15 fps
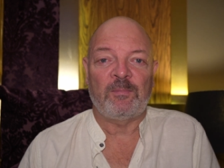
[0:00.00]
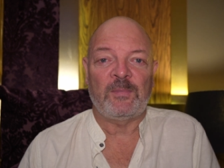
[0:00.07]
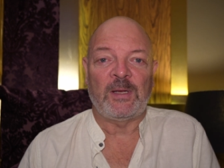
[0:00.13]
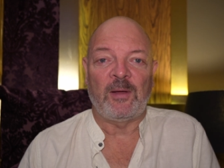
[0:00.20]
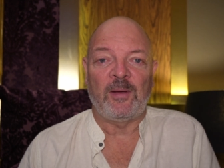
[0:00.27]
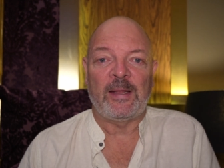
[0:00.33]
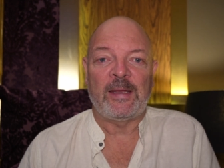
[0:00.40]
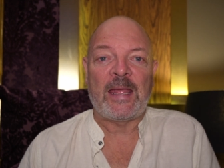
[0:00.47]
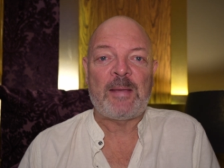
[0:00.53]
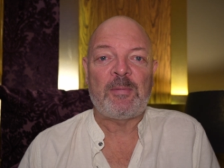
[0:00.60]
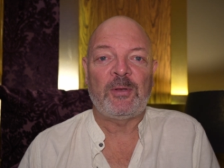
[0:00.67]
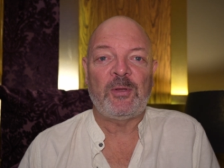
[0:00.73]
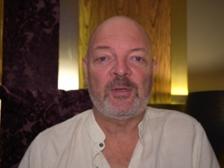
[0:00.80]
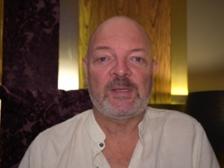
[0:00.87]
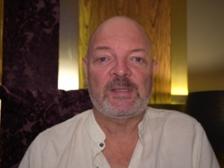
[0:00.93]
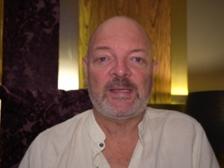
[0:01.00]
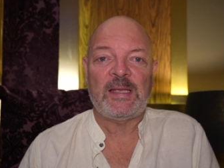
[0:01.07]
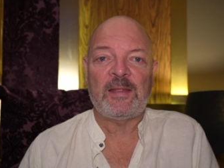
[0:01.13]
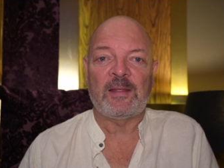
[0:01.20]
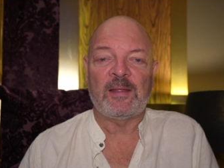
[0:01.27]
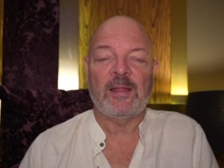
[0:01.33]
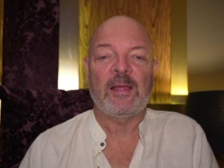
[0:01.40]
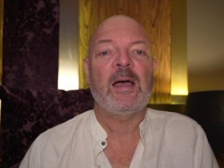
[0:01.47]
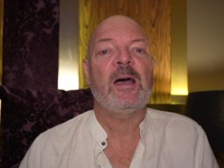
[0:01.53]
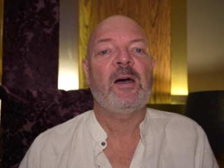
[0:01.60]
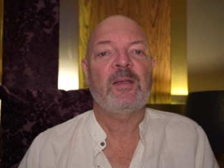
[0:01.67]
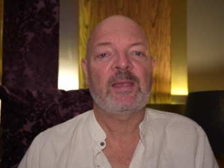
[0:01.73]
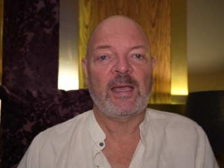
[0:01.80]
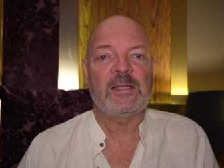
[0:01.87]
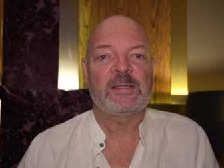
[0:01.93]
enable you to see that,
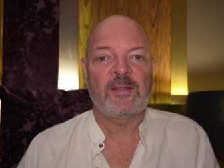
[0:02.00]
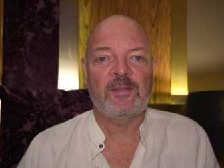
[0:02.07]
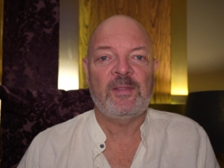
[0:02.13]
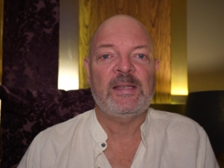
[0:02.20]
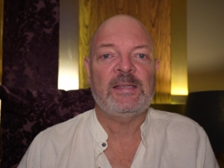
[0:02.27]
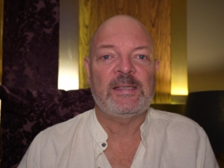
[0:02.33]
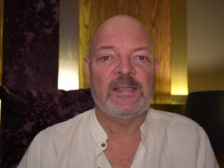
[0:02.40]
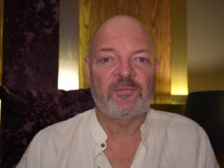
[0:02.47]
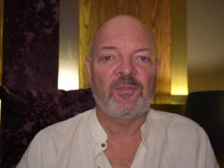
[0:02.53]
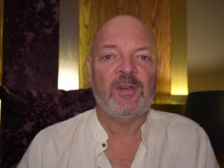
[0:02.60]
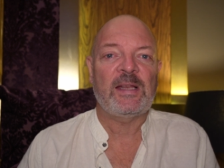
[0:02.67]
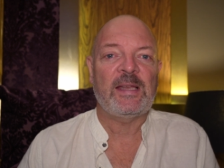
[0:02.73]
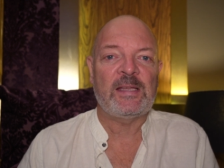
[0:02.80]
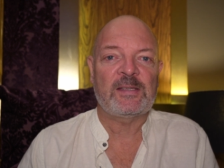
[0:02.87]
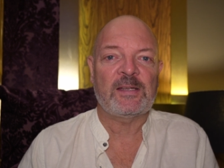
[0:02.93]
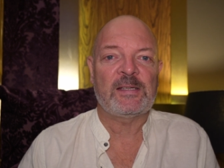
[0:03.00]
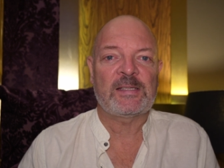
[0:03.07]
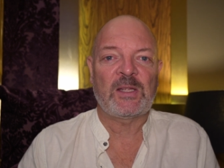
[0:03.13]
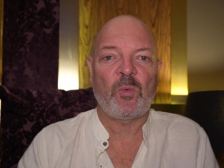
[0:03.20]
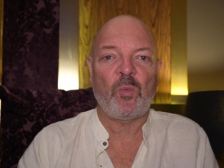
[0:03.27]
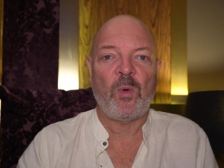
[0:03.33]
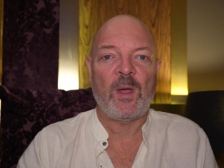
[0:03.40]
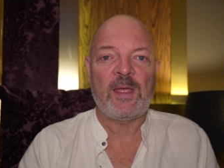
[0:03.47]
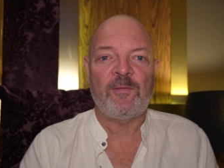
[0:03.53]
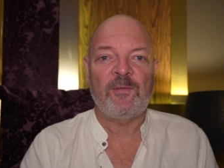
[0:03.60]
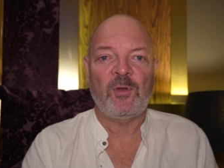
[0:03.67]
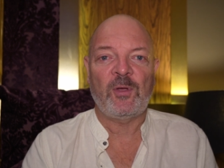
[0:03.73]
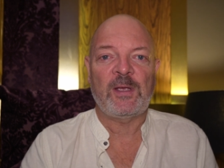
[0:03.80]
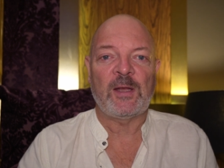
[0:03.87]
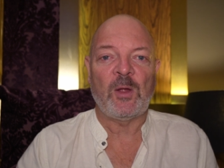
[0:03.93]
okay, so this is really just a way of
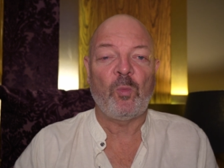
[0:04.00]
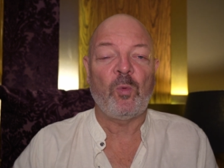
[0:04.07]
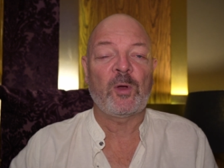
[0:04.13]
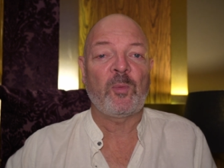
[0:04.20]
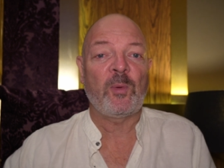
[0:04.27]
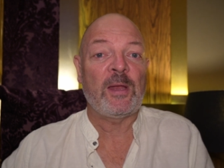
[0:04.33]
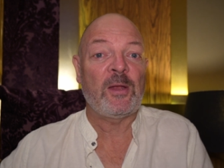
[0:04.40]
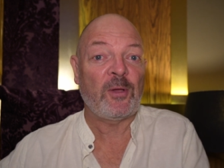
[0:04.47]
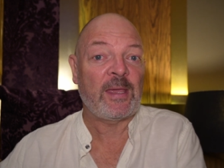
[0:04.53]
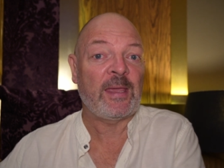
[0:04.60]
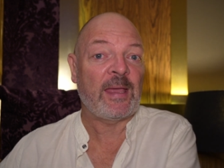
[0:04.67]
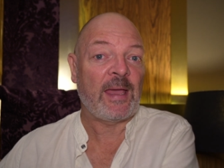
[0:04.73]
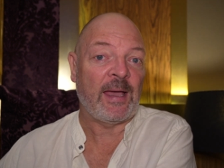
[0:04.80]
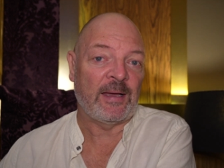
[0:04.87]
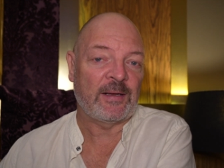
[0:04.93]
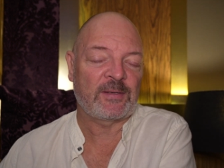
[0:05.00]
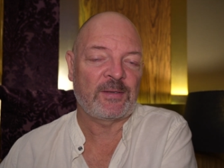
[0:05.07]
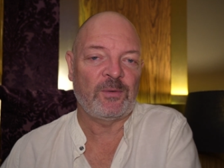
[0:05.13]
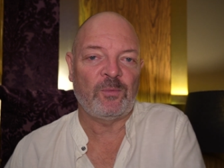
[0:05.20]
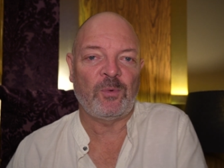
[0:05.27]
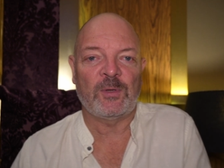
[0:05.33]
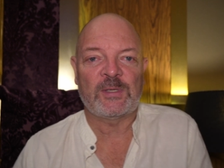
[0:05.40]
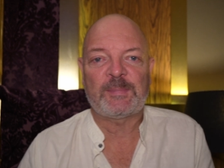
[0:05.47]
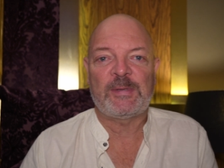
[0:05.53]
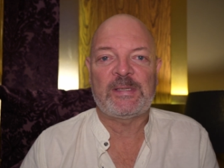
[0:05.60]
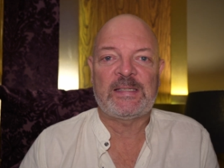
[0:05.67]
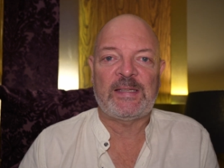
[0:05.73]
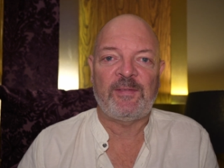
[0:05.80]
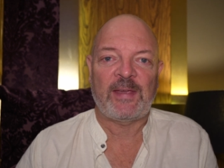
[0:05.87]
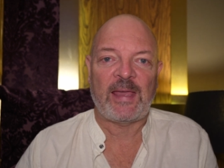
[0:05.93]
looking at what are we looking at? What
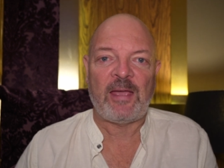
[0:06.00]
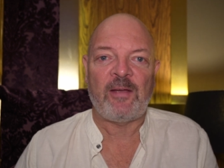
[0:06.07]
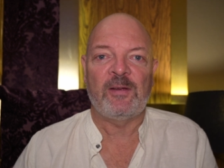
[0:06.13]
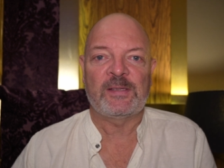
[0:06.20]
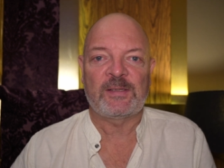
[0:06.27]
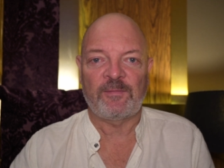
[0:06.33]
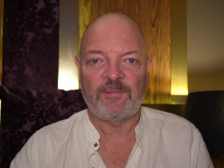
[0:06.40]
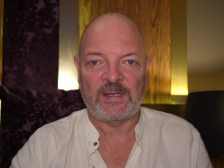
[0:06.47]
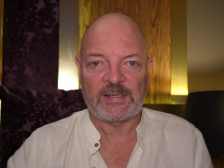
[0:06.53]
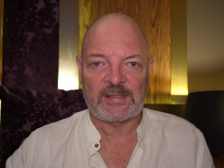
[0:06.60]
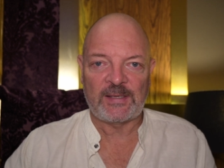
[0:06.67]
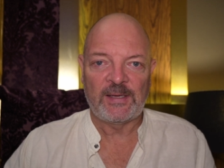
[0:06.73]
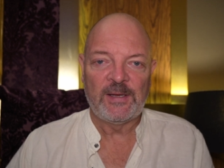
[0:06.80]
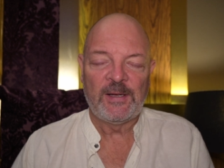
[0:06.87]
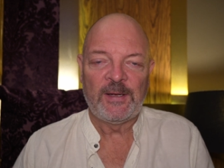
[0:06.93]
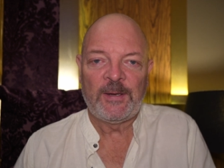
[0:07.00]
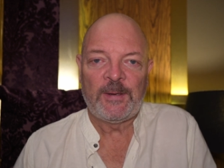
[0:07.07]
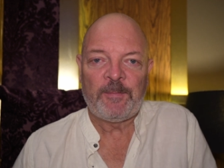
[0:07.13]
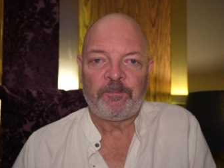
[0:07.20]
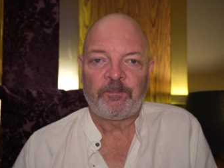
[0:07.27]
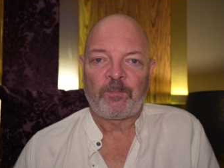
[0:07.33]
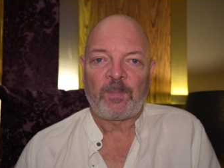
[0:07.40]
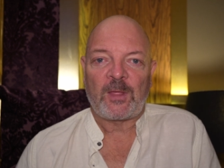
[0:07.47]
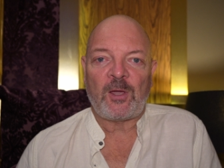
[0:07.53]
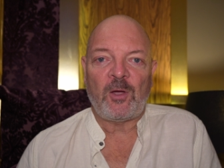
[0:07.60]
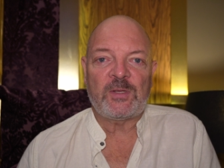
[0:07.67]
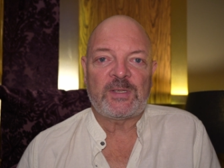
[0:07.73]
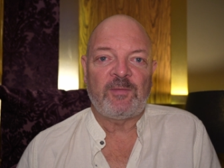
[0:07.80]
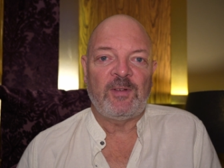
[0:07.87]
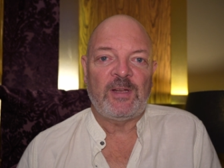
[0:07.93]
specific areas of this
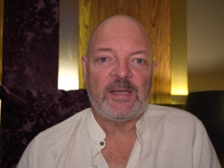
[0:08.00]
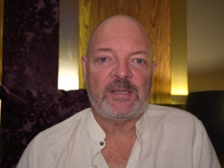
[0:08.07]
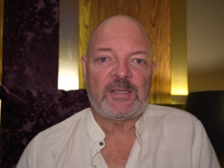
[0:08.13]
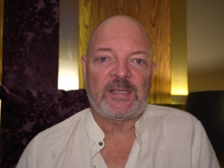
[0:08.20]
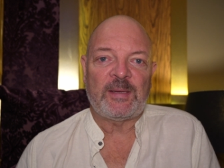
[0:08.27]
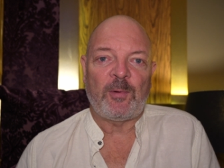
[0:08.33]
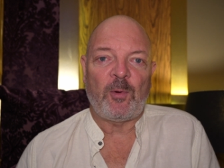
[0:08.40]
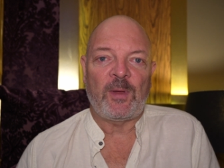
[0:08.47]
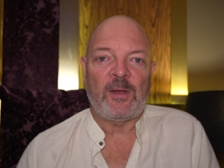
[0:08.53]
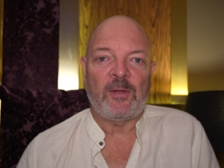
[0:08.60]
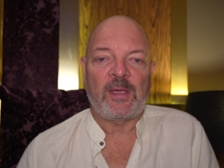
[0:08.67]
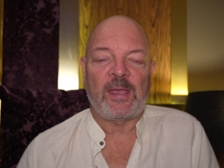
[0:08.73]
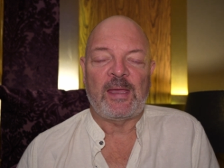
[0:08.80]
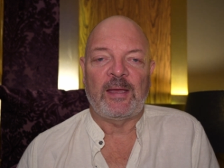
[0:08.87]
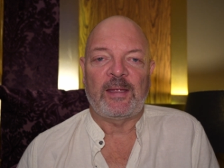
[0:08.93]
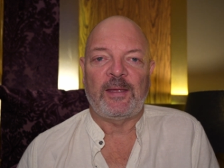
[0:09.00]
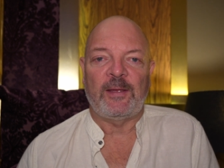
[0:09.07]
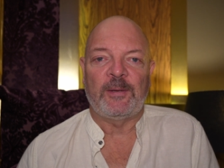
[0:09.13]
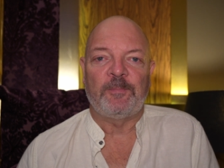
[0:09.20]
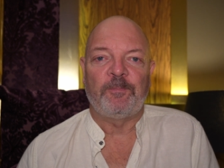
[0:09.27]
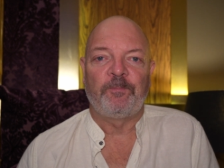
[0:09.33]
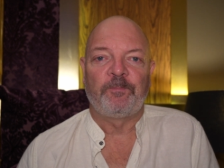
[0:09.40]
coaching relationship are we looking at here?